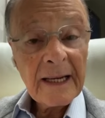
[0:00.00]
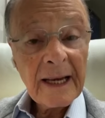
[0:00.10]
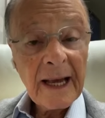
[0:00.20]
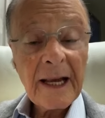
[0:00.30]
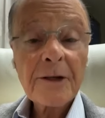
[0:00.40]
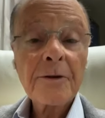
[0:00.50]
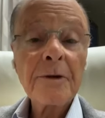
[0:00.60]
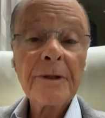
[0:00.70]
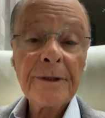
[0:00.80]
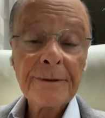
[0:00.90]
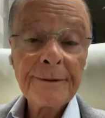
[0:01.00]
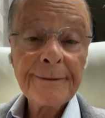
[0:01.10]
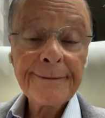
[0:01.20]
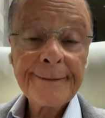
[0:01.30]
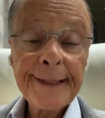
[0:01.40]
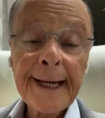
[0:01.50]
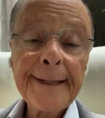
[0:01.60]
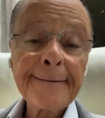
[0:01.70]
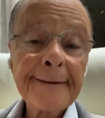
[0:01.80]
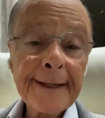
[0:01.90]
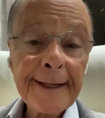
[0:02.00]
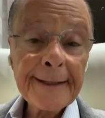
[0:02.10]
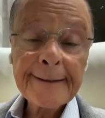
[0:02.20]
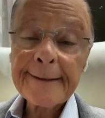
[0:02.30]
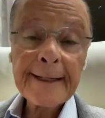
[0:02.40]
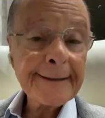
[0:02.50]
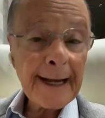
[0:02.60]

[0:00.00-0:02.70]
Whoever believes will be chosen.